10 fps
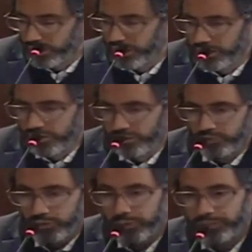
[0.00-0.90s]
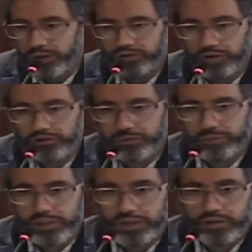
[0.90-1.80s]
The rumor mill has also
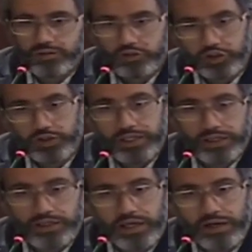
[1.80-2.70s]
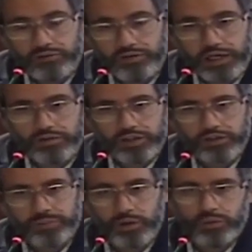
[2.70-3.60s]
been churning at Central
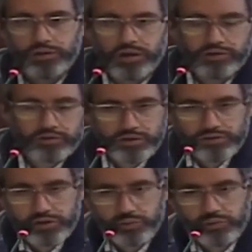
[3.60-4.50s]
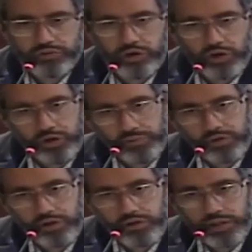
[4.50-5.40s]
about whether or not this individual was armed.
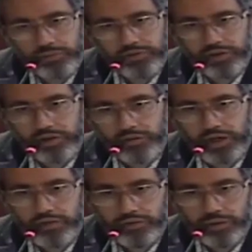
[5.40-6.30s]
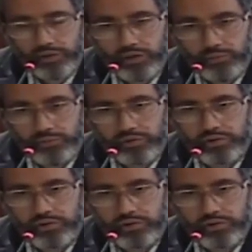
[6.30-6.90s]
Are you able to clarify if they were armed?